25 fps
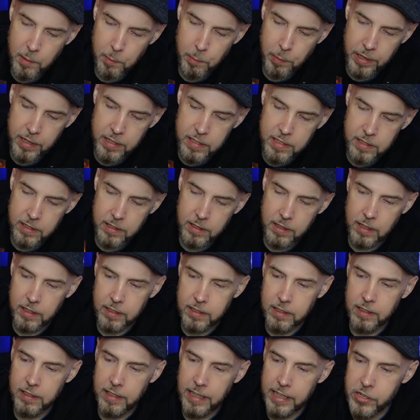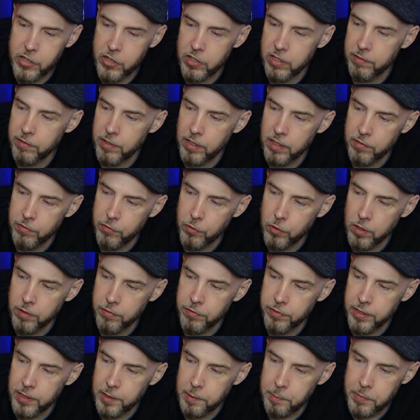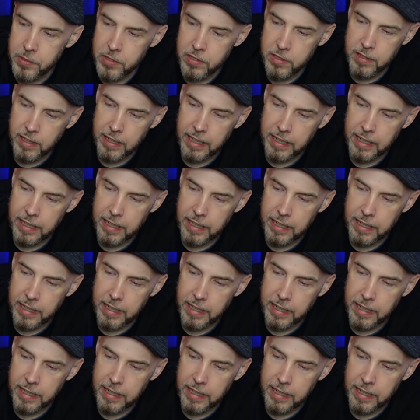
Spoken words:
But it's a collection of all four films.